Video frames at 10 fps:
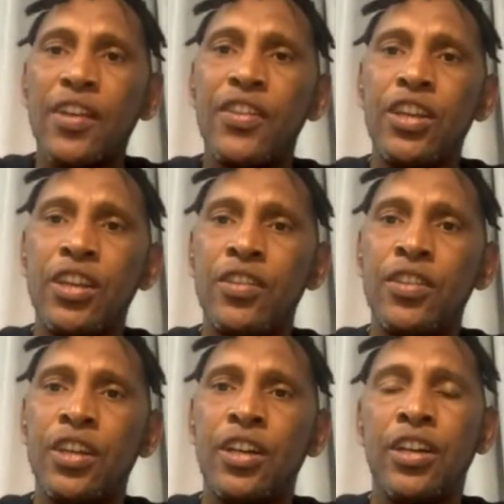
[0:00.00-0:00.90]

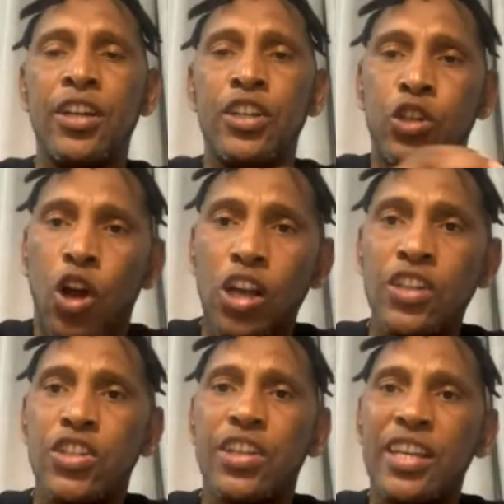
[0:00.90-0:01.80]
the
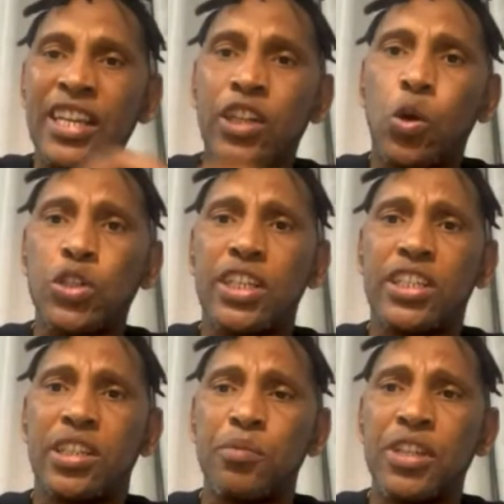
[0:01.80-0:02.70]
ecology, the
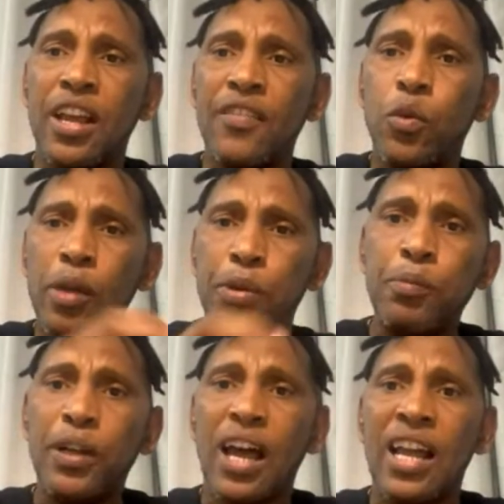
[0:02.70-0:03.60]
ecosystems where
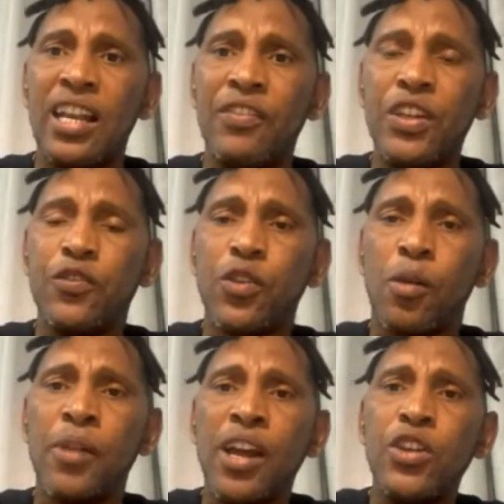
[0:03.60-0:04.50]
people are living
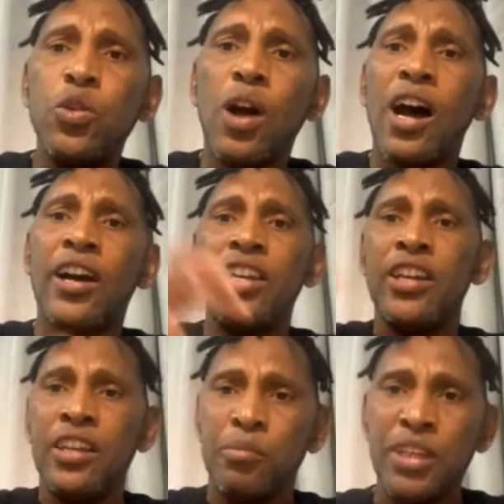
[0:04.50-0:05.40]
from, you are
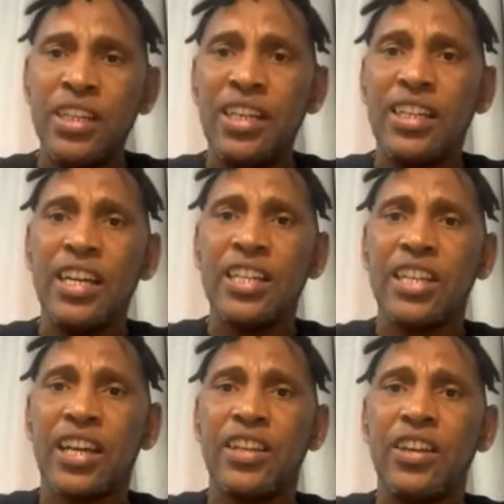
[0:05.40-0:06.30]
immediately
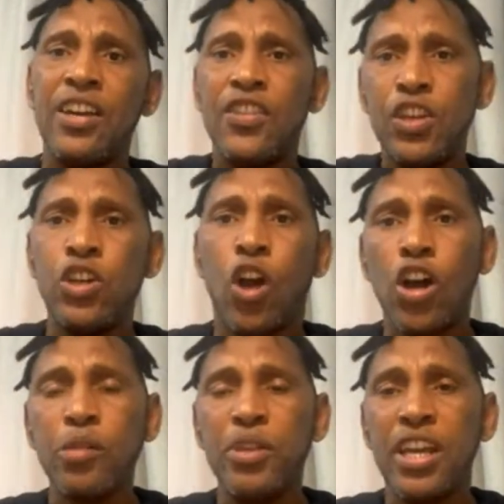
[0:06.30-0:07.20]
attacking the
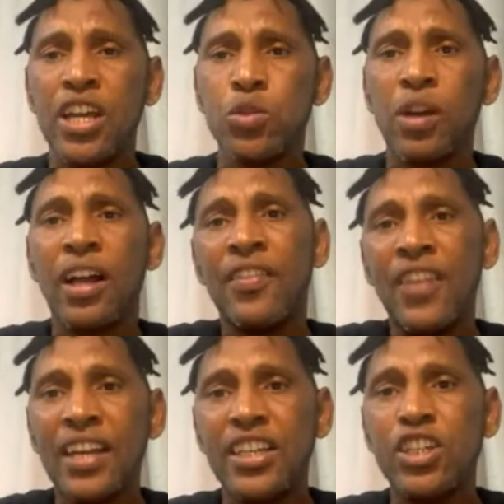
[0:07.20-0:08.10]
economy as well, and
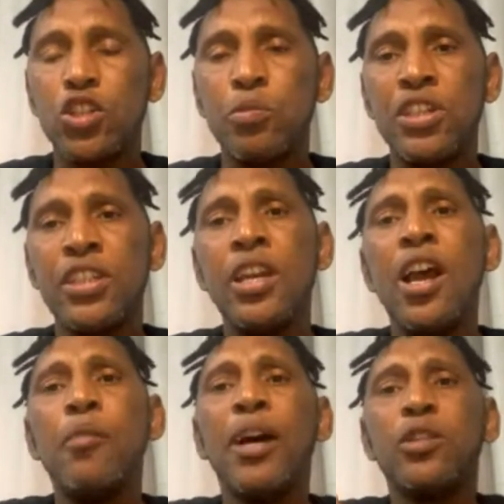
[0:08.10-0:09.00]
that needs to be seen.
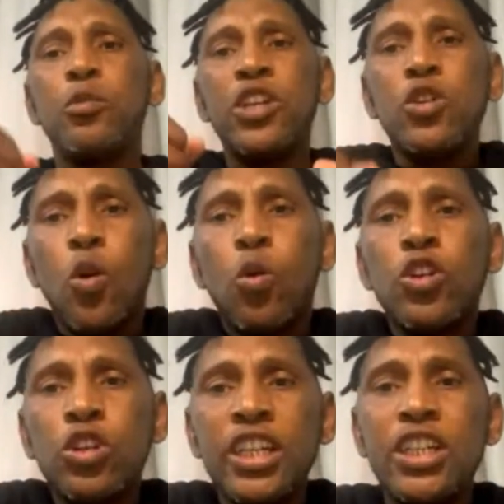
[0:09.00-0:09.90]
But we
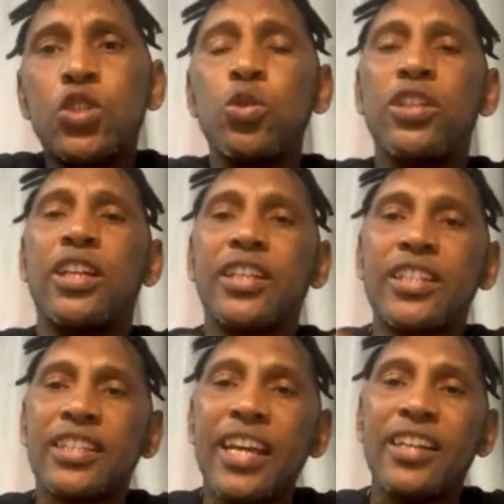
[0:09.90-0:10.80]
need to
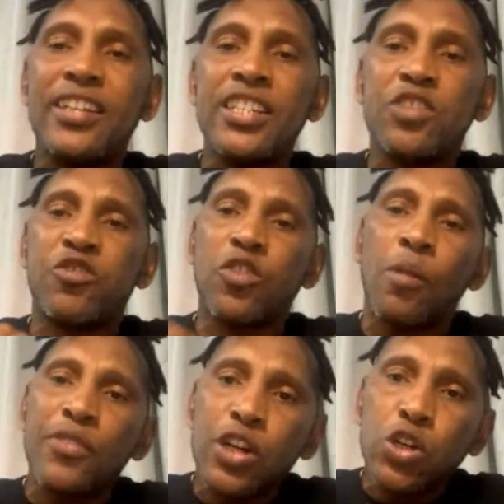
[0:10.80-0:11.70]
take this
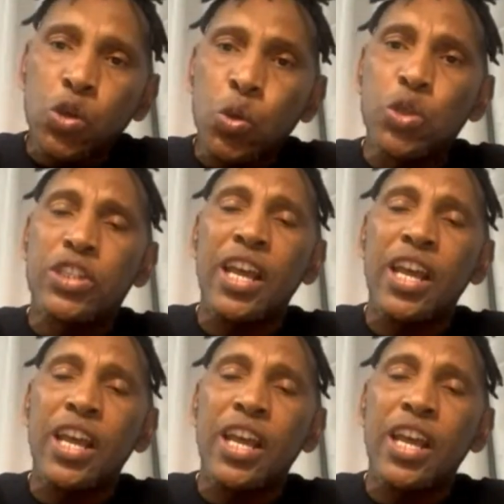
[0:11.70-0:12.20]
from the roots